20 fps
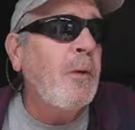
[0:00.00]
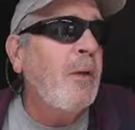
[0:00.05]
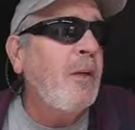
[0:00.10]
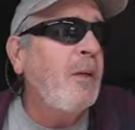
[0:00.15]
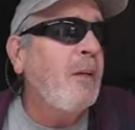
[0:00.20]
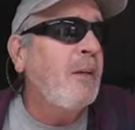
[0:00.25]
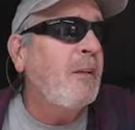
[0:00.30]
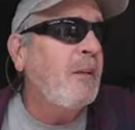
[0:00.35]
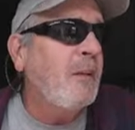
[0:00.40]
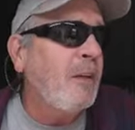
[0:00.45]

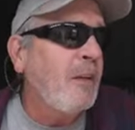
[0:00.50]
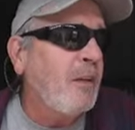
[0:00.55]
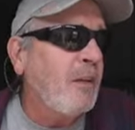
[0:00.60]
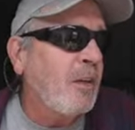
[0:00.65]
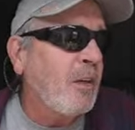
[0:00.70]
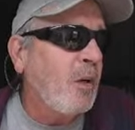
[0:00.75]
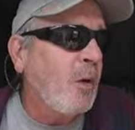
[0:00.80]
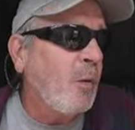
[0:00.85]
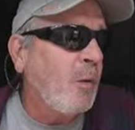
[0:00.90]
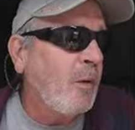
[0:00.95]
bit on
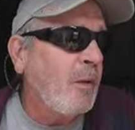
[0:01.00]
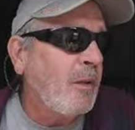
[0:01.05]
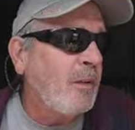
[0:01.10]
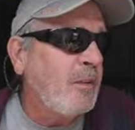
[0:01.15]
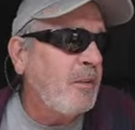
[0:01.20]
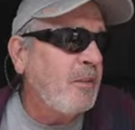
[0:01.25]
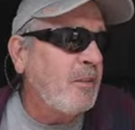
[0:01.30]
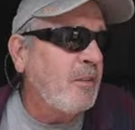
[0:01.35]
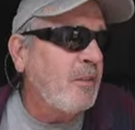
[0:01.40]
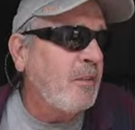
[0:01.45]
the
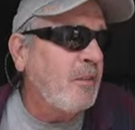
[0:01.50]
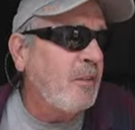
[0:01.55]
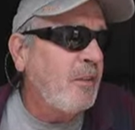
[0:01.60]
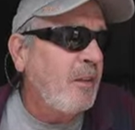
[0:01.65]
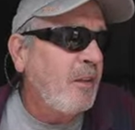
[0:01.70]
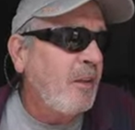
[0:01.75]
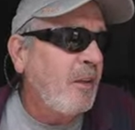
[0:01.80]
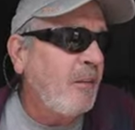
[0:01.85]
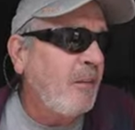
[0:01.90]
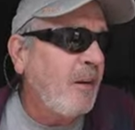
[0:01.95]
corners.
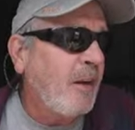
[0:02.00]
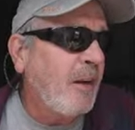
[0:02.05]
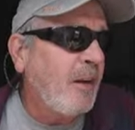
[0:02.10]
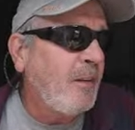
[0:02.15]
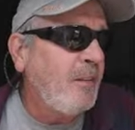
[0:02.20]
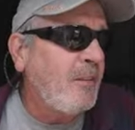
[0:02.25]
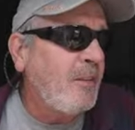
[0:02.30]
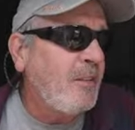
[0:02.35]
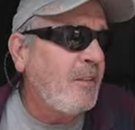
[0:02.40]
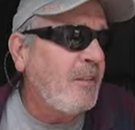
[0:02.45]
All
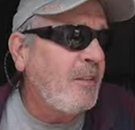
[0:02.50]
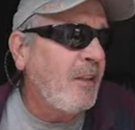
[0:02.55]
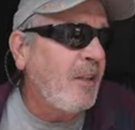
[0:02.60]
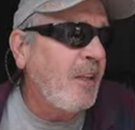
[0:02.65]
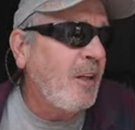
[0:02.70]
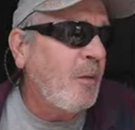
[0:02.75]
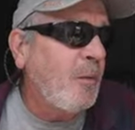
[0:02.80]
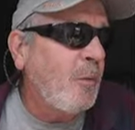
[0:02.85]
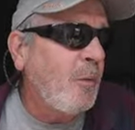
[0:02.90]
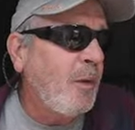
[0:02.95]
right, just to
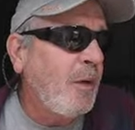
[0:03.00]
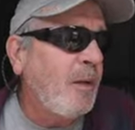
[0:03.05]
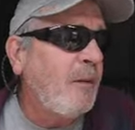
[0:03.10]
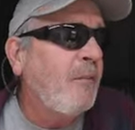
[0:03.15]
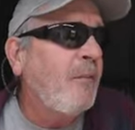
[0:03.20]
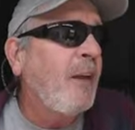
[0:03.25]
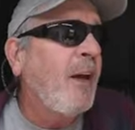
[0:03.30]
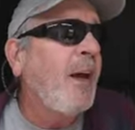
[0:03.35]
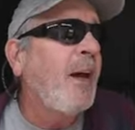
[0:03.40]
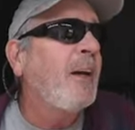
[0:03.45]
get rid
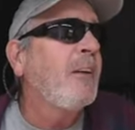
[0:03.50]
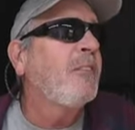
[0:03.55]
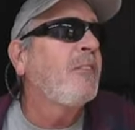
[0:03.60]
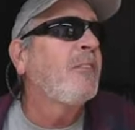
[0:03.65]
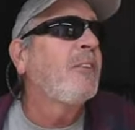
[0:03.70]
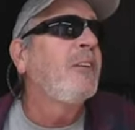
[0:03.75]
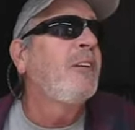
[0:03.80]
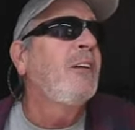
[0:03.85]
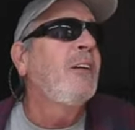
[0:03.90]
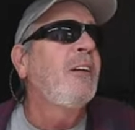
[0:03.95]
of
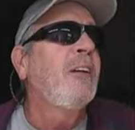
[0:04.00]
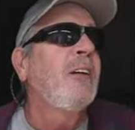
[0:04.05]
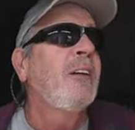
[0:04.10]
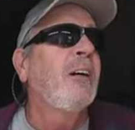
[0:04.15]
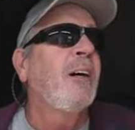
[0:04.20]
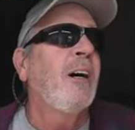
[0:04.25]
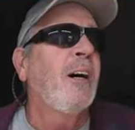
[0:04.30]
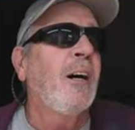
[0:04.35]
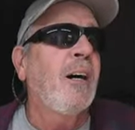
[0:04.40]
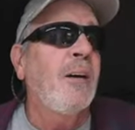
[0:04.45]
that
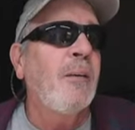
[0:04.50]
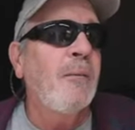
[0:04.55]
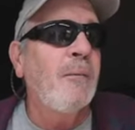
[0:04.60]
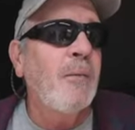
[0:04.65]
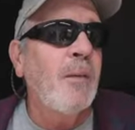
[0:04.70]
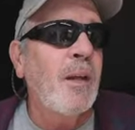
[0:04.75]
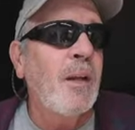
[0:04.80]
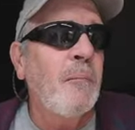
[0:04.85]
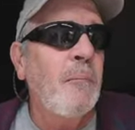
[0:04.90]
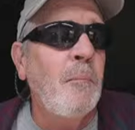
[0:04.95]

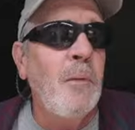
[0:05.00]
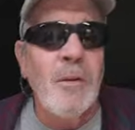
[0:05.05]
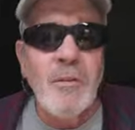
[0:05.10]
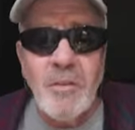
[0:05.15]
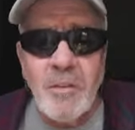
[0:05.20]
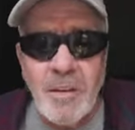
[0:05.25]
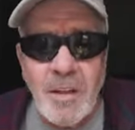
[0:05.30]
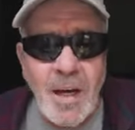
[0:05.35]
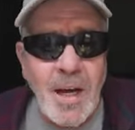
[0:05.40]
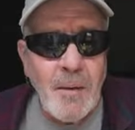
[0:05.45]

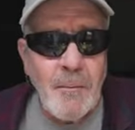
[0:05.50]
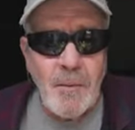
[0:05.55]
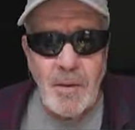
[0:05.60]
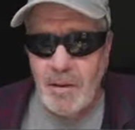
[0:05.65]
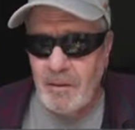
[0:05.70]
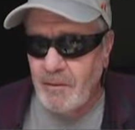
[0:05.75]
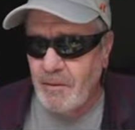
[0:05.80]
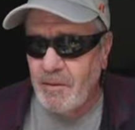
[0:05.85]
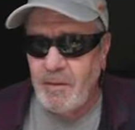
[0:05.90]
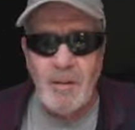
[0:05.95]

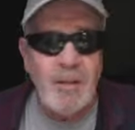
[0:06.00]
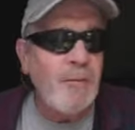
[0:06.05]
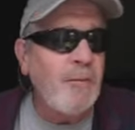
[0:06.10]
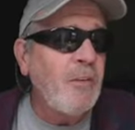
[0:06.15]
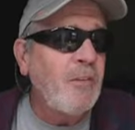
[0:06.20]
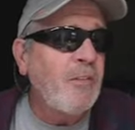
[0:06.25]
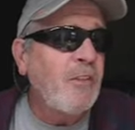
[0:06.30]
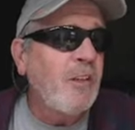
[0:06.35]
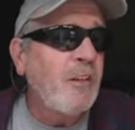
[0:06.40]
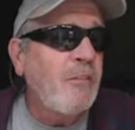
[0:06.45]
misalignment. I'm
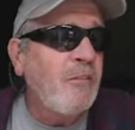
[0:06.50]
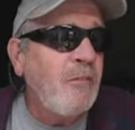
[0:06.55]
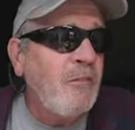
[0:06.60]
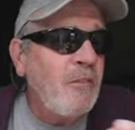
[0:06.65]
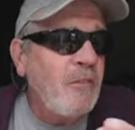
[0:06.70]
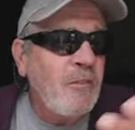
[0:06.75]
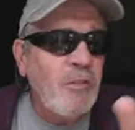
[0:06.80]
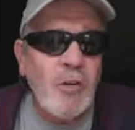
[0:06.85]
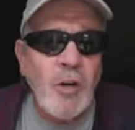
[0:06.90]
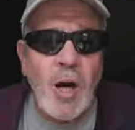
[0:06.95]
just going
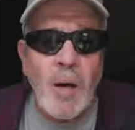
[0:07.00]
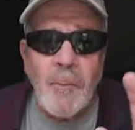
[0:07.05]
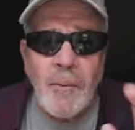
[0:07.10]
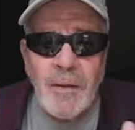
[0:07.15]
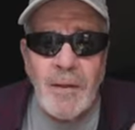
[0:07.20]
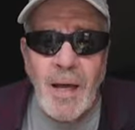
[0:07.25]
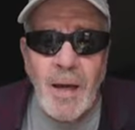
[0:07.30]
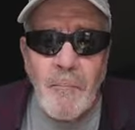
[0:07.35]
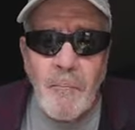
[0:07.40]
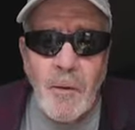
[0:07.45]
to crop
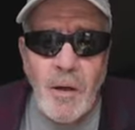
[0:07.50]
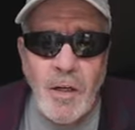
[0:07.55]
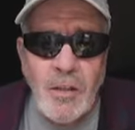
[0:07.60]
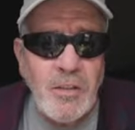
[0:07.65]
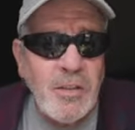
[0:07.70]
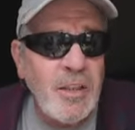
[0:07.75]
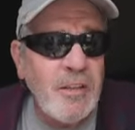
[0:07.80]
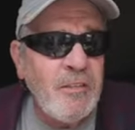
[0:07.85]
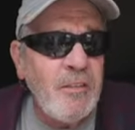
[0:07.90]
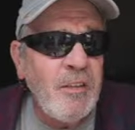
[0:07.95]
it that
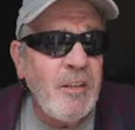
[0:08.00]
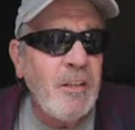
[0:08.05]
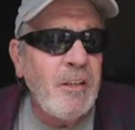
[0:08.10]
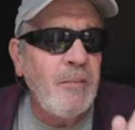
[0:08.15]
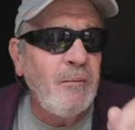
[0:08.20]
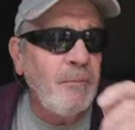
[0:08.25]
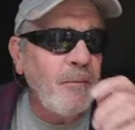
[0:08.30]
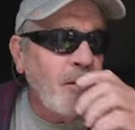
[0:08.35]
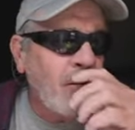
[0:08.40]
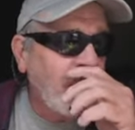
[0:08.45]
much. That's
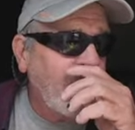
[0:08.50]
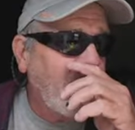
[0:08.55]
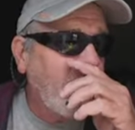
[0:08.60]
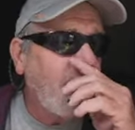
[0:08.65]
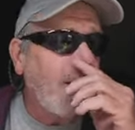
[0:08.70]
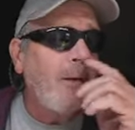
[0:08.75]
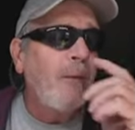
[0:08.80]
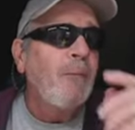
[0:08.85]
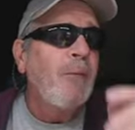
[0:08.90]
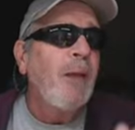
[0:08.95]
it.
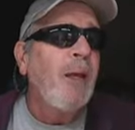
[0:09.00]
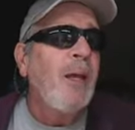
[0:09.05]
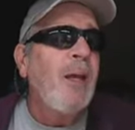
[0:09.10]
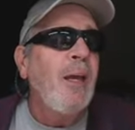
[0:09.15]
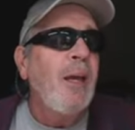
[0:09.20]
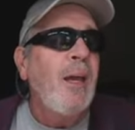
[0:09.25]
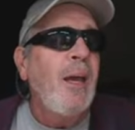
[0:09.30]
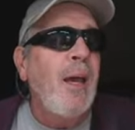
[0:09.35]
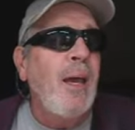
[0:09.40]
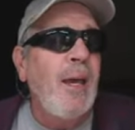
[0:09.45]
Okay.
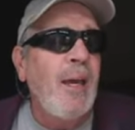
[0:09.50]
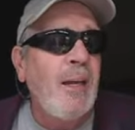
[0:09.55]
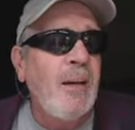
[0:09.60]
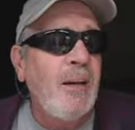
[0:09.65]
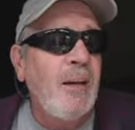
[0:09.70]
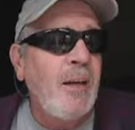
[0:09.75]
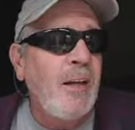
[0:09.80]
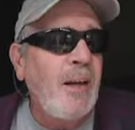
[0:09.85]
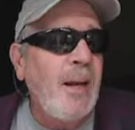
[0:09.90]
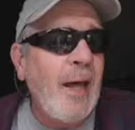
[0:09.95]

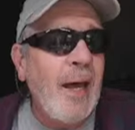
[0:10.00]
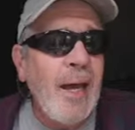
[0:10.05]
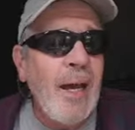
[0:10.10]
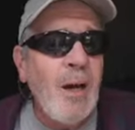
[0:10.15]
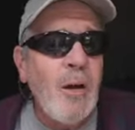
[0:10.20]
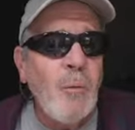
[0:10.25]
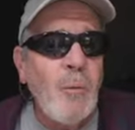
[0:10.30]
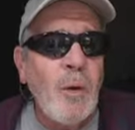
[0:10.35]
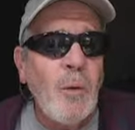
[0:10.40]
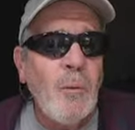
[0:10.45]
And
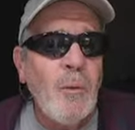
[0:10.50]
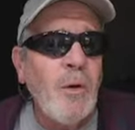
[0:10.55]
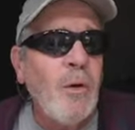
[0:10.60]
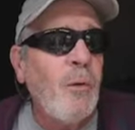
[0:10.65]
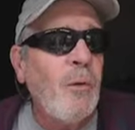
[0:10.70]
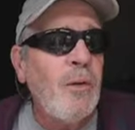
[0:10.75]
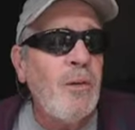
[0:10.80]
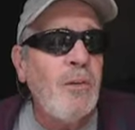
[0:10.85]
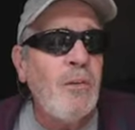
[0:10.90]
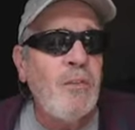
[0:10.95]
now what we're
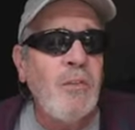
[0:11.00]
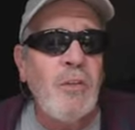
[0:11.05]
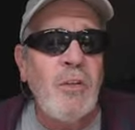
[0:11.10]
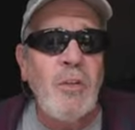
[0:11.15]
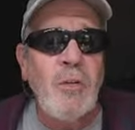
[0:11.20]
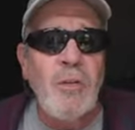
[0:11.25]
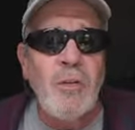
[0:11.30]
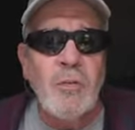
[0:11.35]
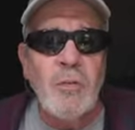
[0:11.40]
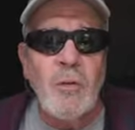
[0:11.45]
going to
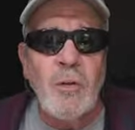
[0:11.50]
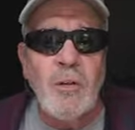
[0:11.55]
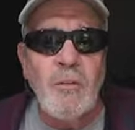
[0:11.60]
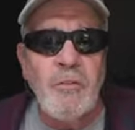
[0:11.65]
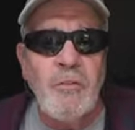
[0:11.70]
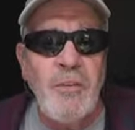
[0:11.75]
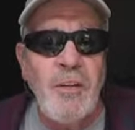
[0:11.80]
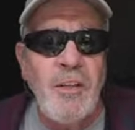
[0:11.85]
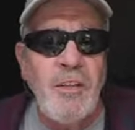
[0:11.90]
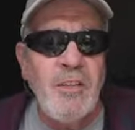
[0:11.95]
do is we're going
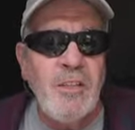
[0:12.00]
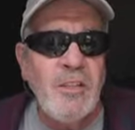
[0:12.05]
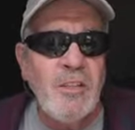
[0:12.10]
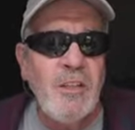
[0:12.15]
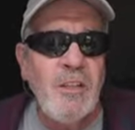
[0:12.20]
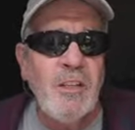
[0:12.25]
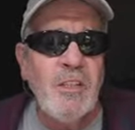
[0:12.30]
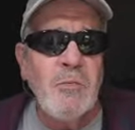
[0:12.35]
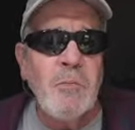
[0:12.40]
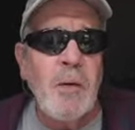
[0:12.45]
to finish
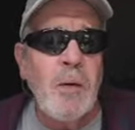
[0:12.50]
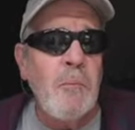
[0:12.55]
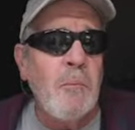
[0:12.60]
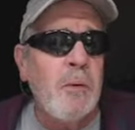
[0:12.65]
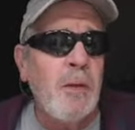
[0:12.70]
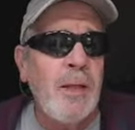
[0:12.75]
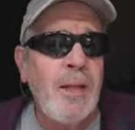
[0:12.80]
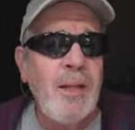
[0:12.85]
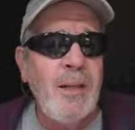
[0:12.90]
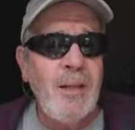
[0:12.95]
this by
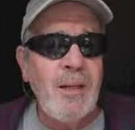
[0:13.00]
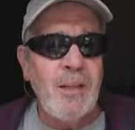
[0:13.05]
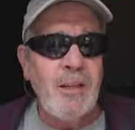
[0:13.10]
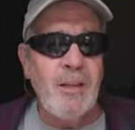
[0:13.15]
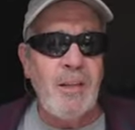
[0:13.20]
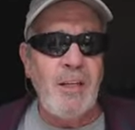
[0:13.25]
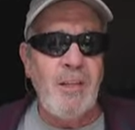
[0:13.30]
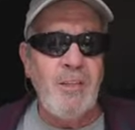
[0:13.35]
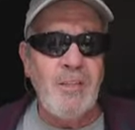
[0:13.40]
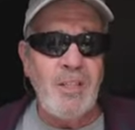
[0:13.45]
blending
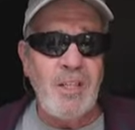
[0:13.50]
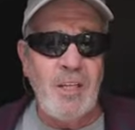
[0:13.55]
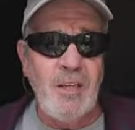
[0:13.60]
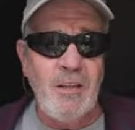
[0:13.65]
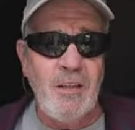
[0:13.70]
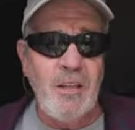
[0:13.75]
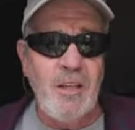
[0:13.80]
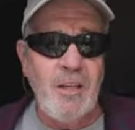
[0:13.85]
these